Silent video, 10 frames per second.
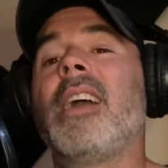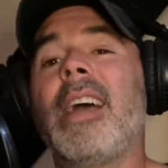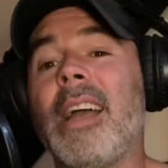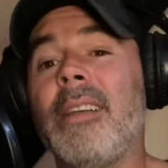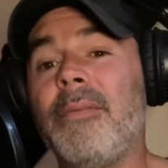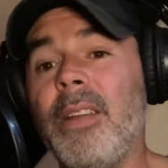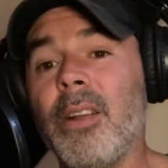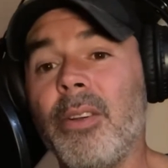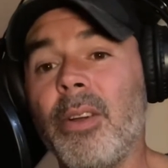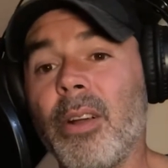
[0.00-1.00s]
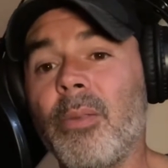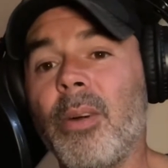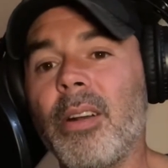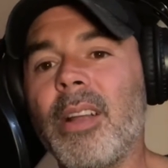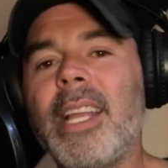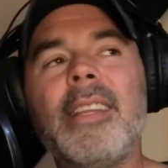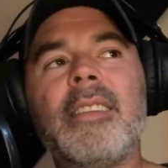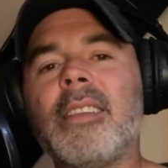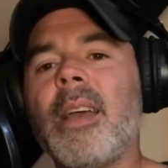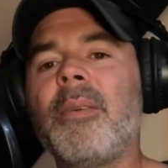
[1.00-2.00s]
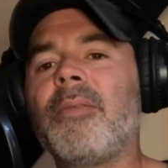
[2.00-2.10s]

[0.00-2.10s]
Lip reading: I fear dark water. And this is coming